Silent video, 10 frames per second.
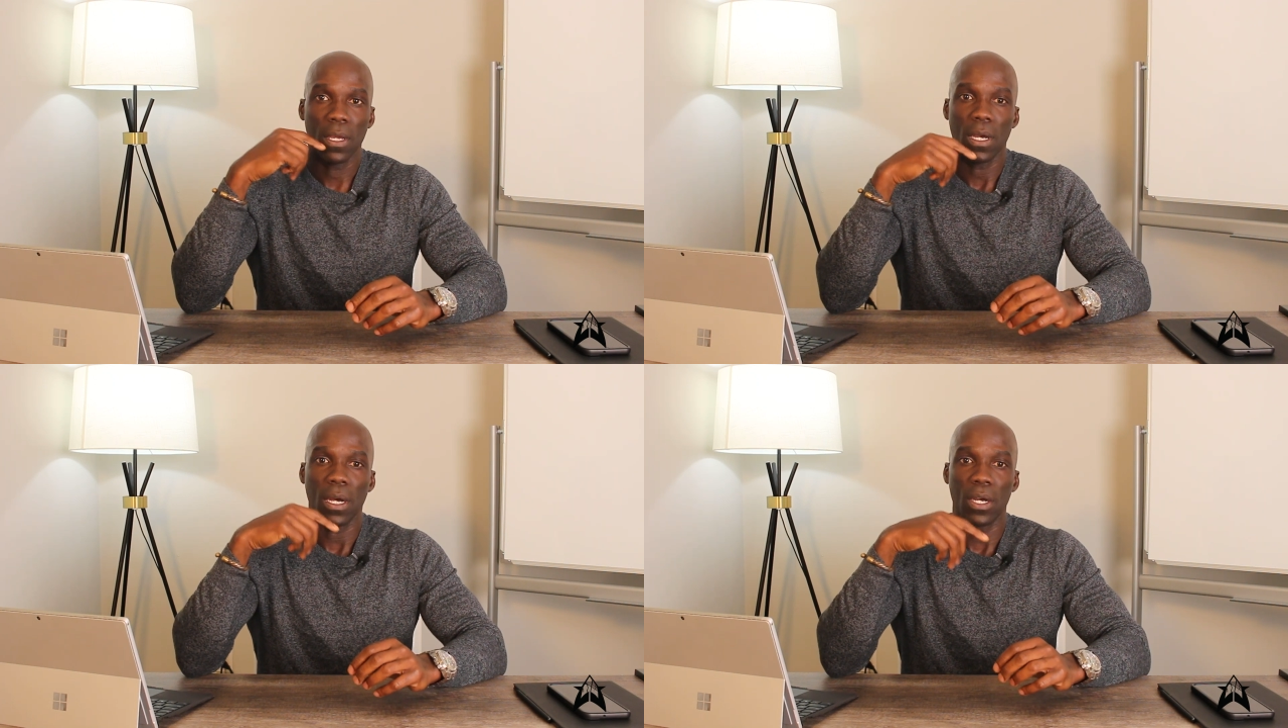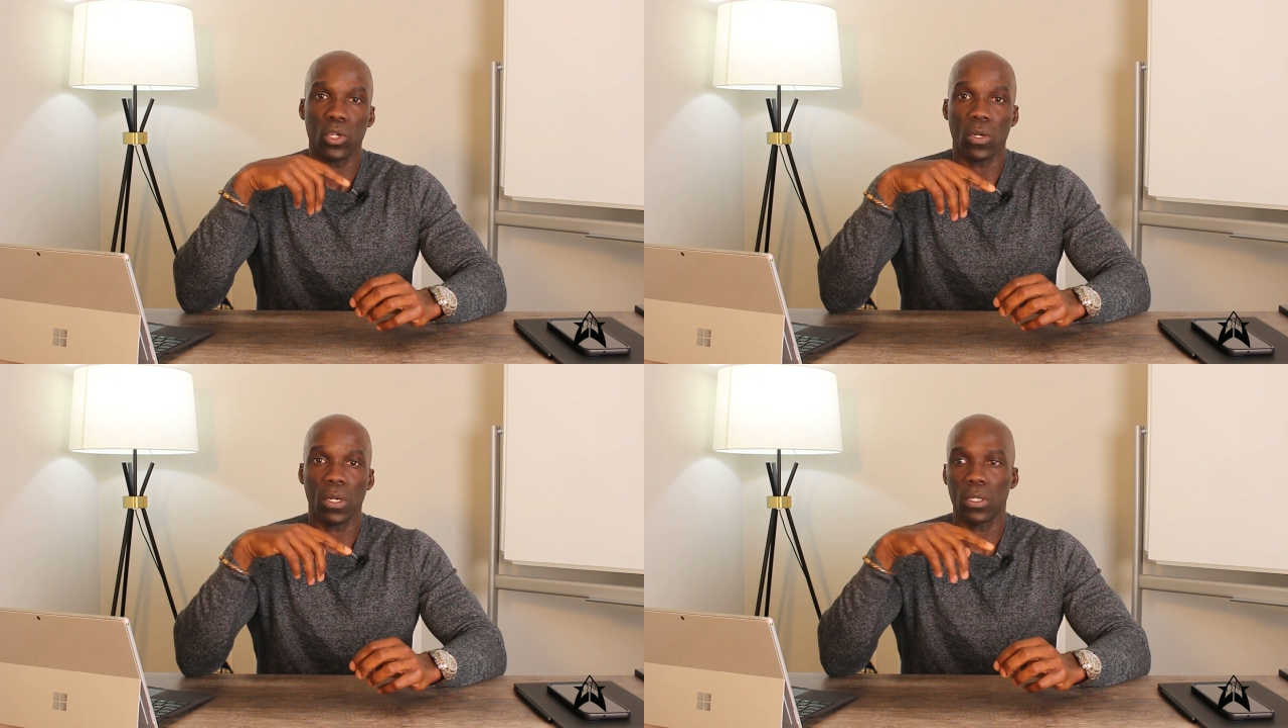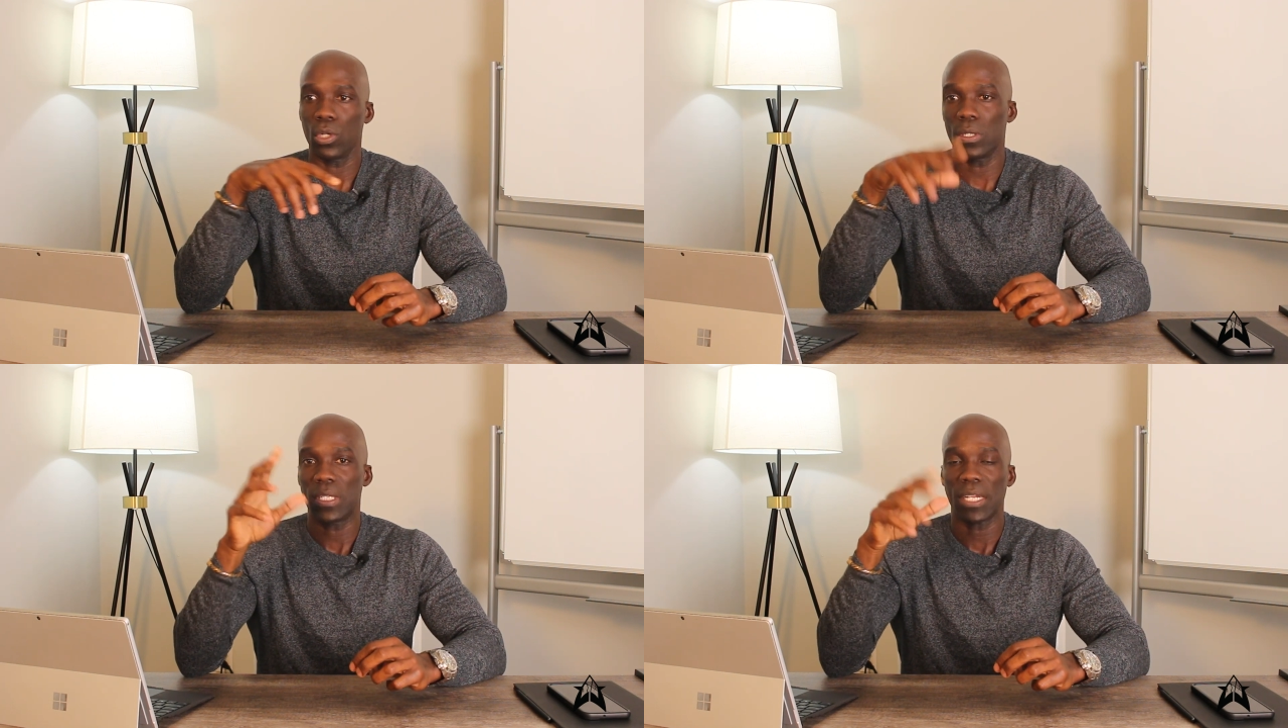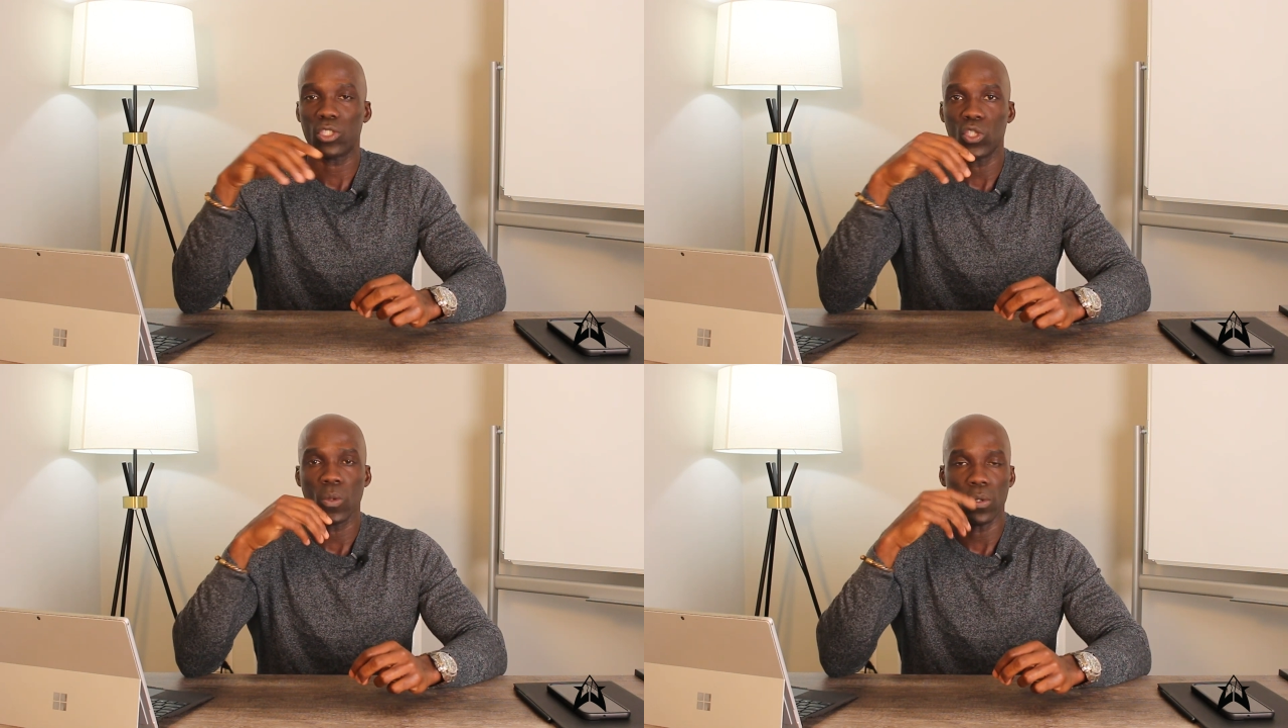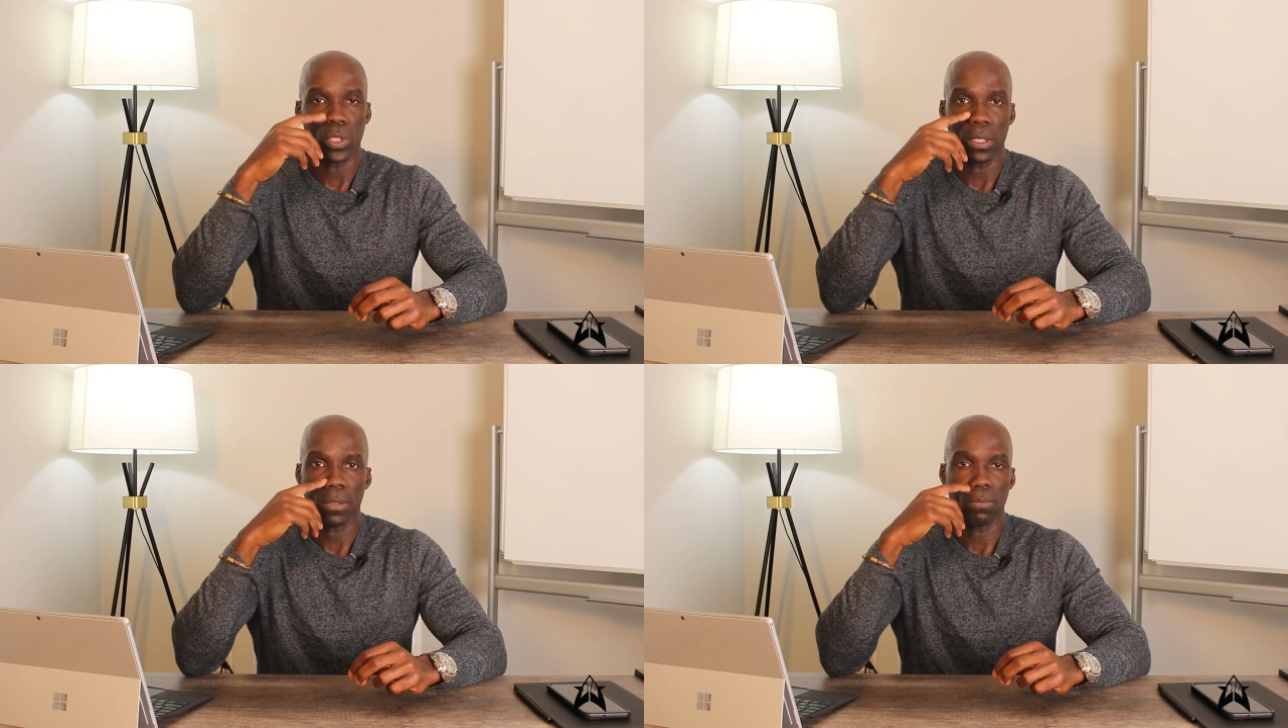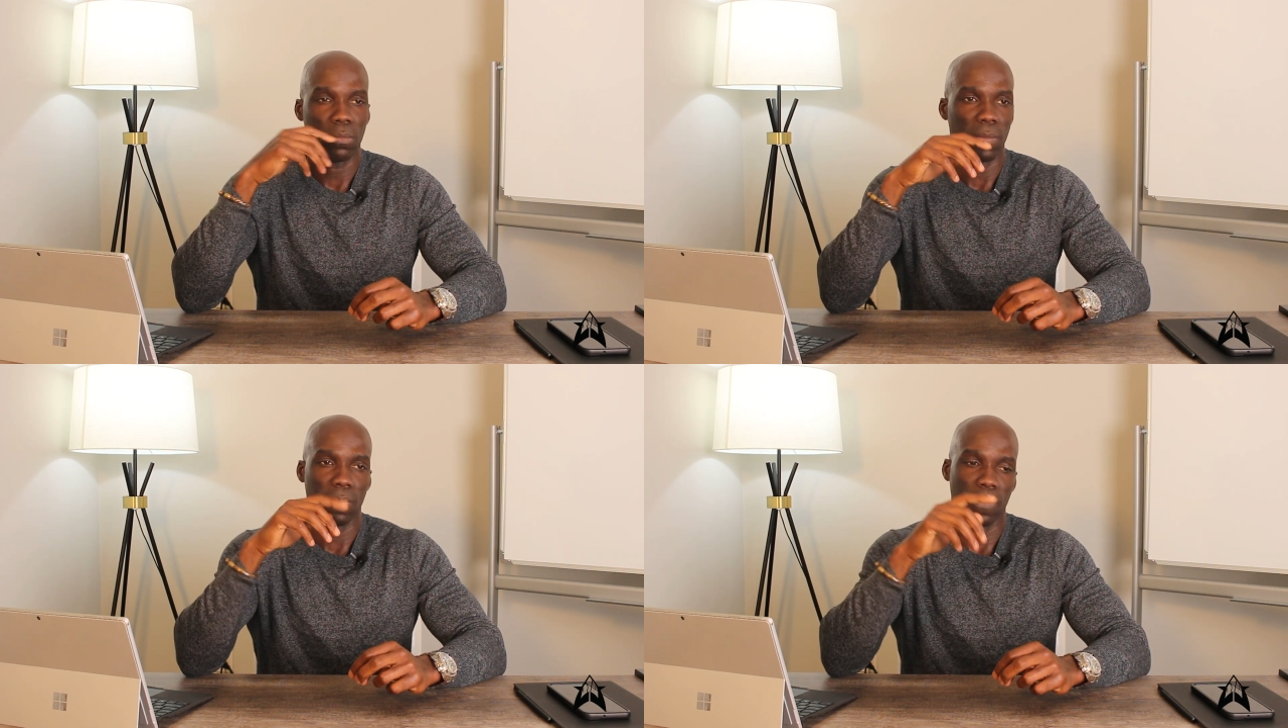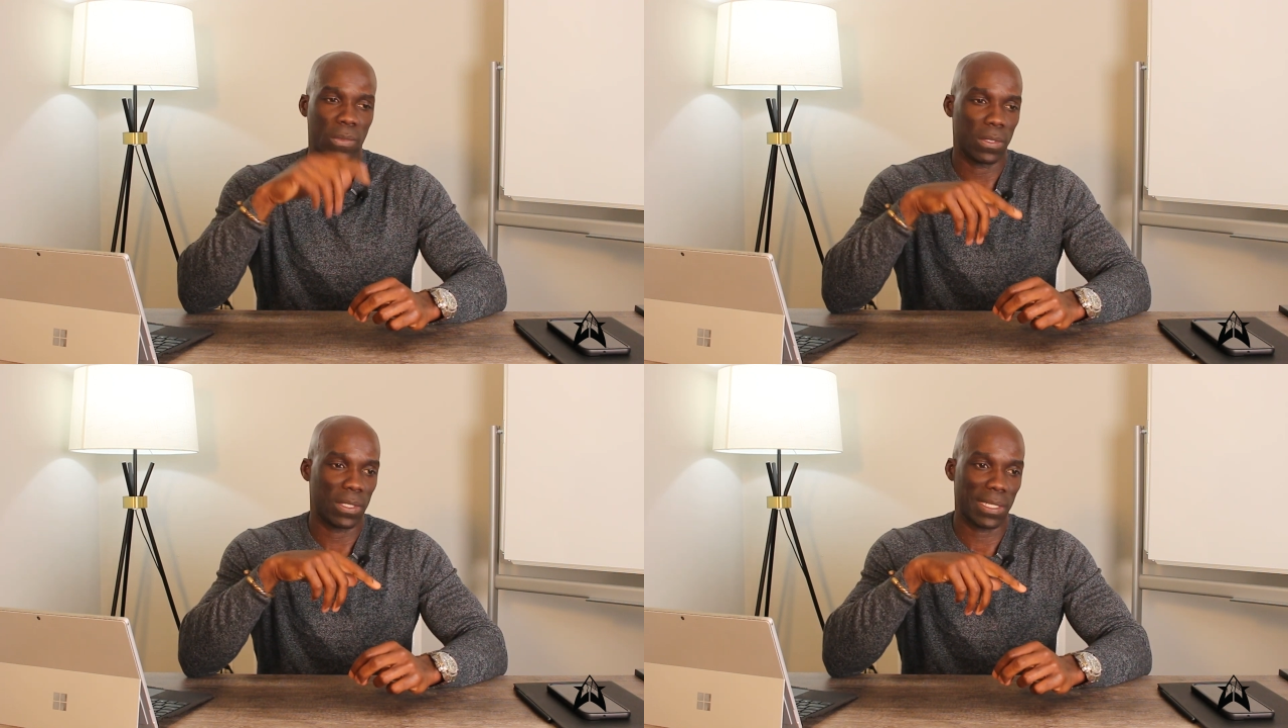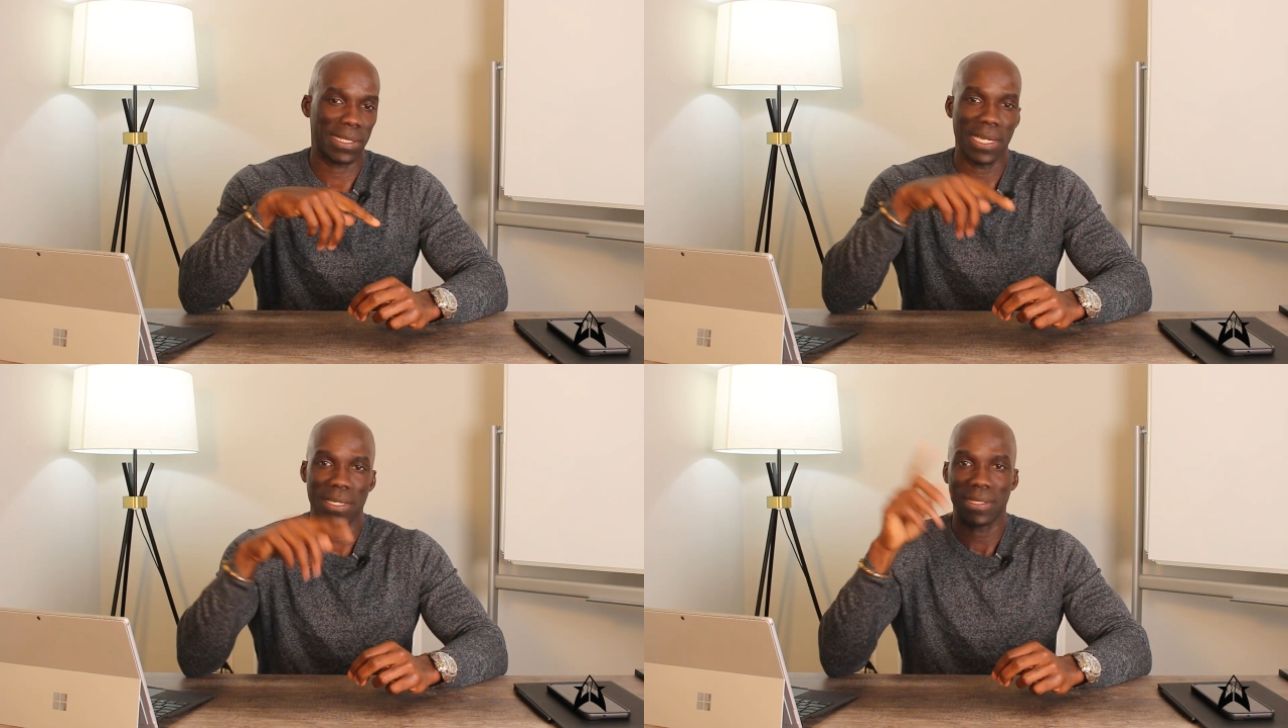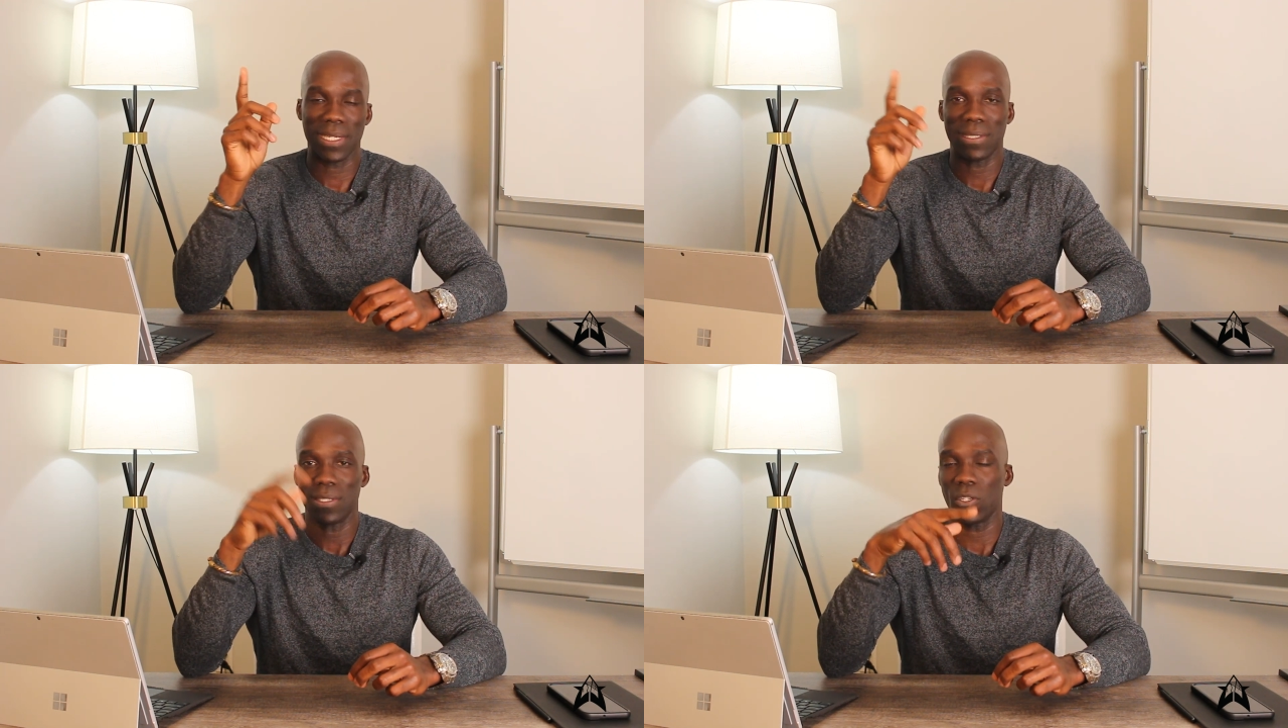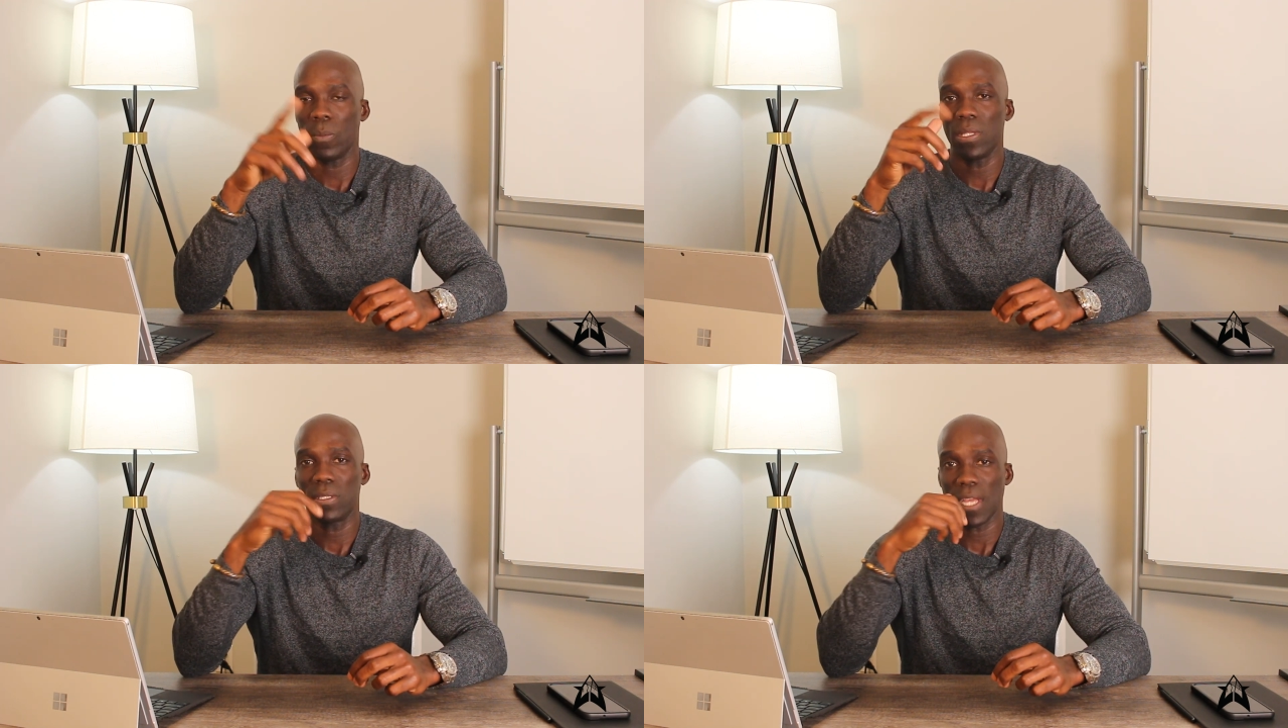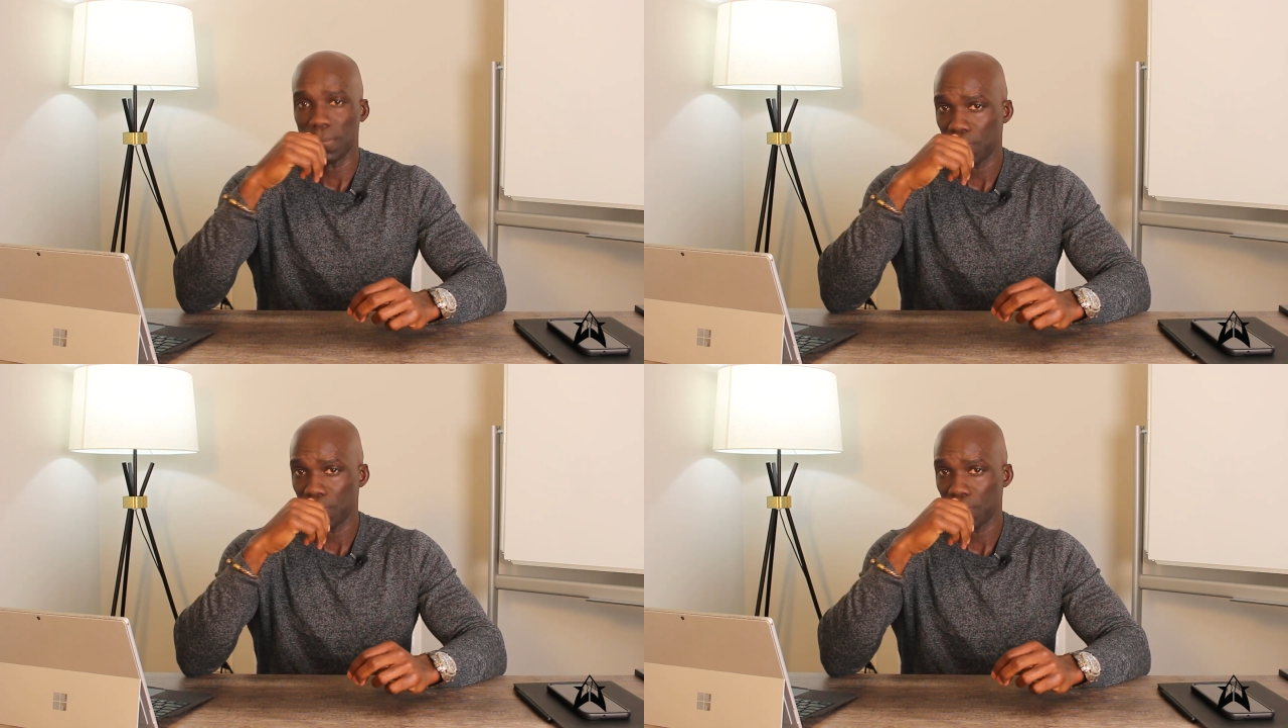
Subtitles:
your intelligence quotient. 16 to 60 is going to be the same.